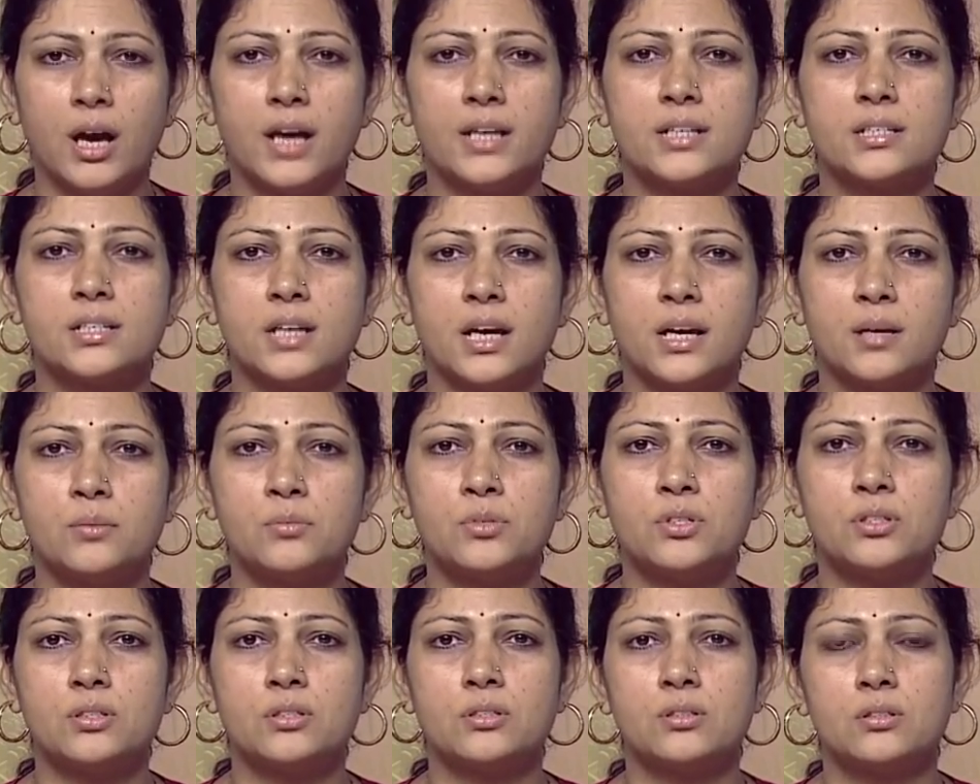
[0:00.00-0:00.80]
At
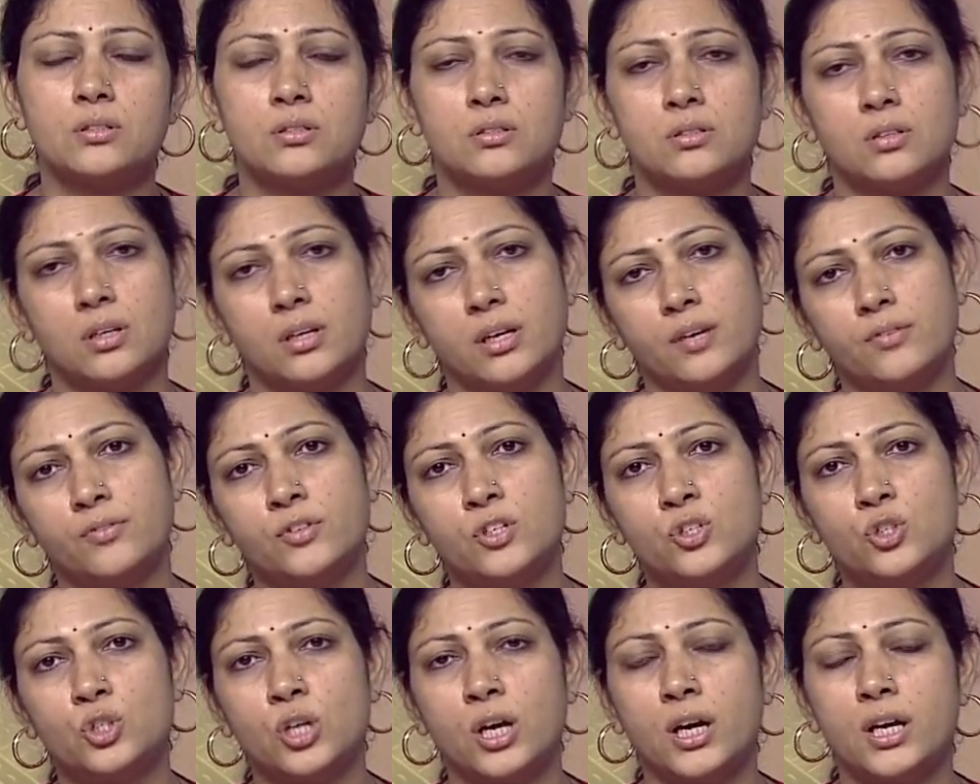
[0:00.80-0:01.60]
times,
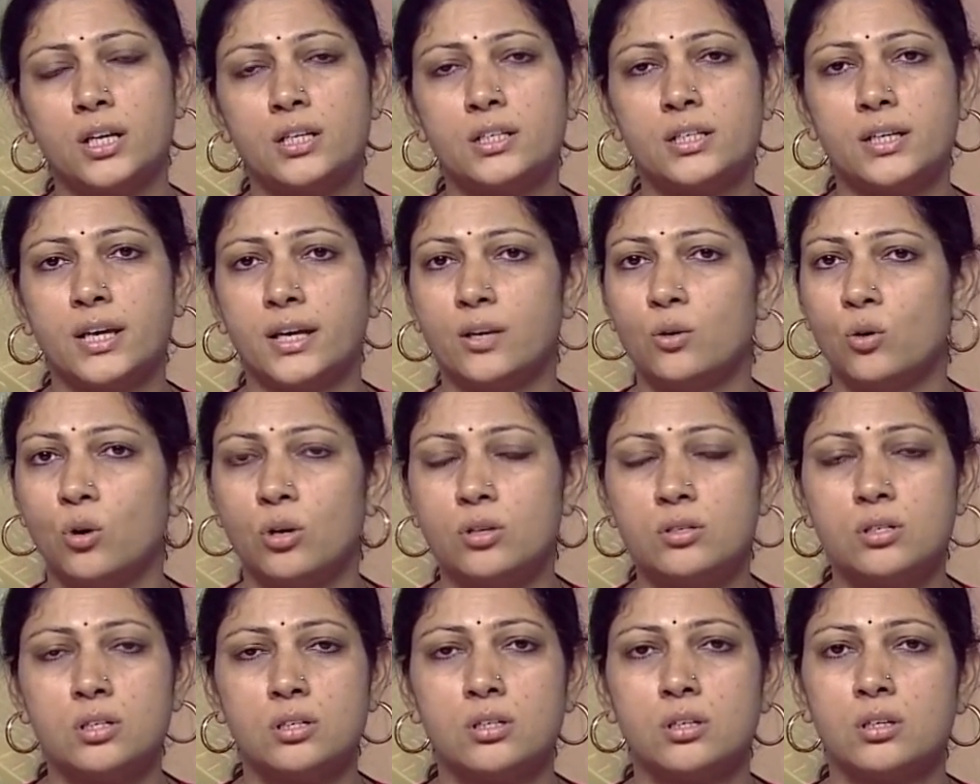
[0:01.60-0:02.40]
if the child
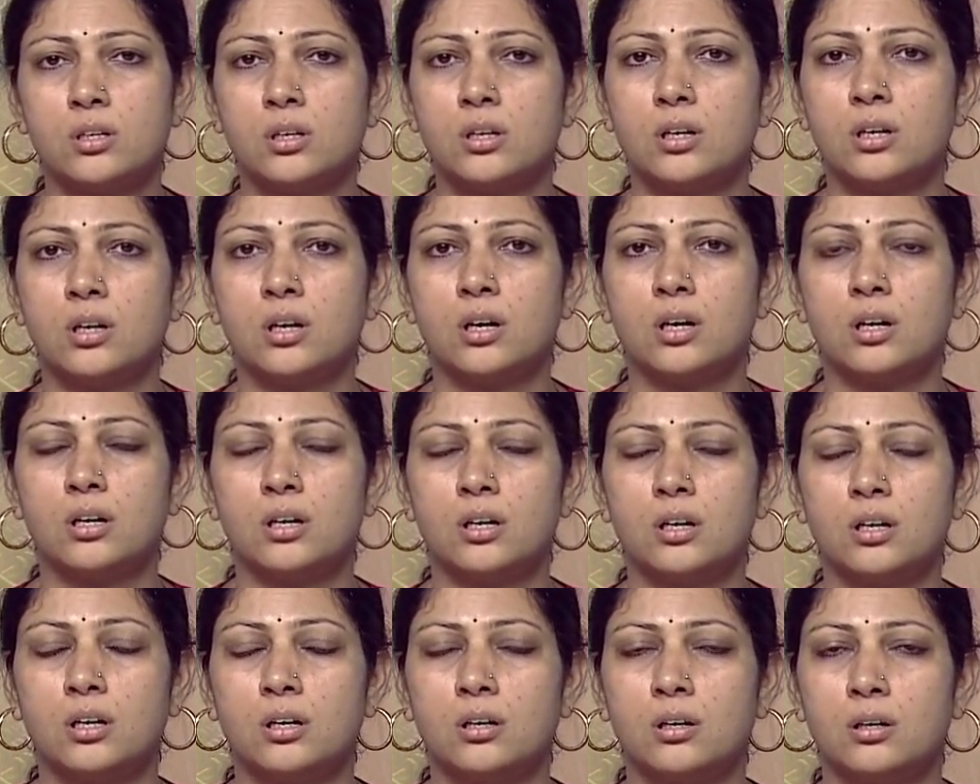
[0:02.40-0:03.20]
cannot
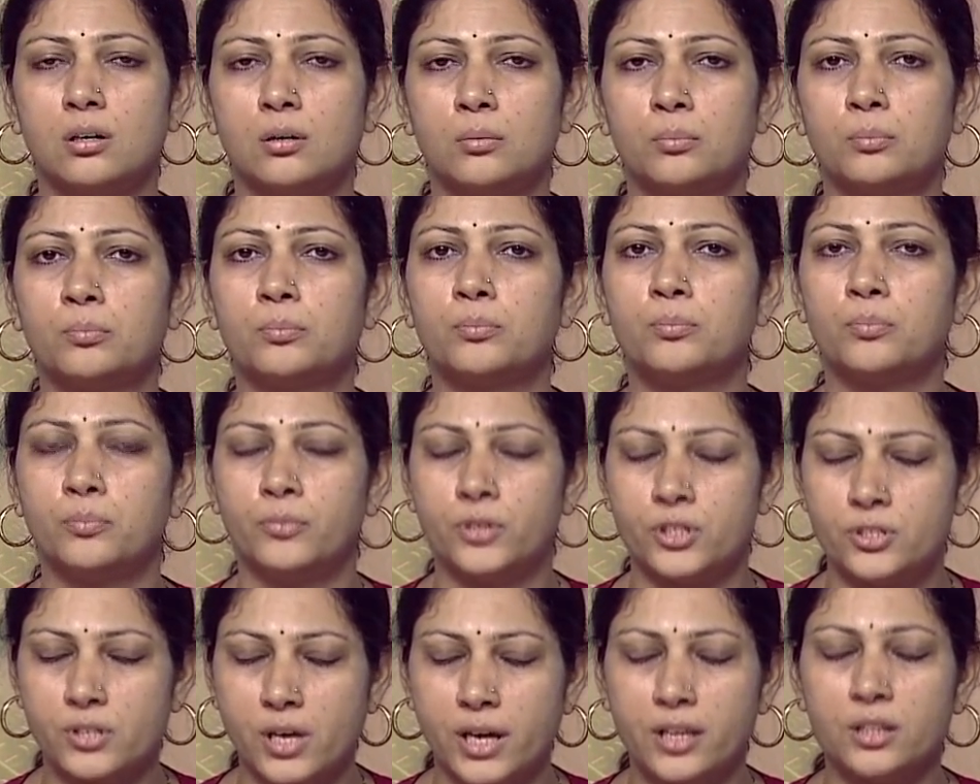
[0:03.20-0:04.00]

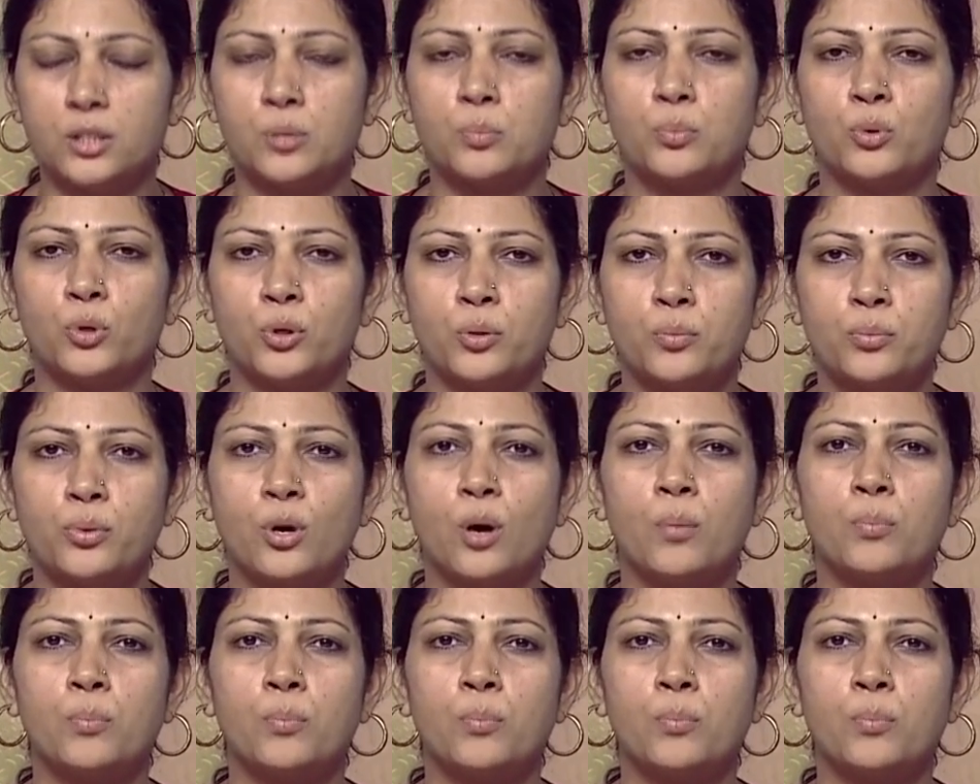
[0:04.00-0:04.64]
recite the poem